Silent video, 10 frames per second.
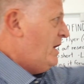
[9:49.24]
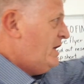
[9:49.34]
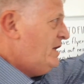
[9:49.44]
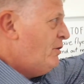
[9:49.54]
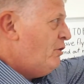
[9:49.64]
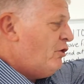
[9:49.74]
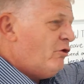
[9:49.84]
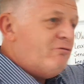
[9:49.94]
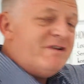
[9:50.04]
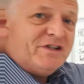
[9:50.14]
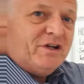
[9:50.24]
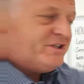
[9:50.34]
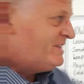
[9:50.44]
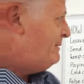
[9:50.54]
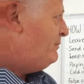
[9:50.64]
you know,
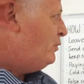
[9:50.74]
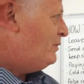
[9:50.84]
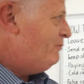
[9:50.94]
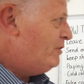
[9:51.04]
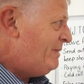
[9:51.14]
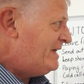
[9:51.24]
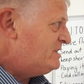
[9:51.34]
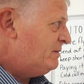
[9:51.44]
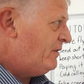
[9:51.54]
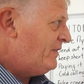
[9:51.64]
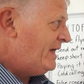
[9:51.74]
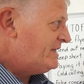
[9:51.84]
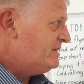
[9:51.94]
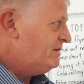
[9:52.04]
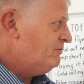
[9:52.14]
research them. We've already picked up on
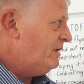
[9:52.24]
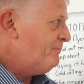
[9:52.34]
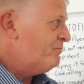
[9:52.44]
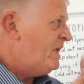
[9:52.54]
that, right?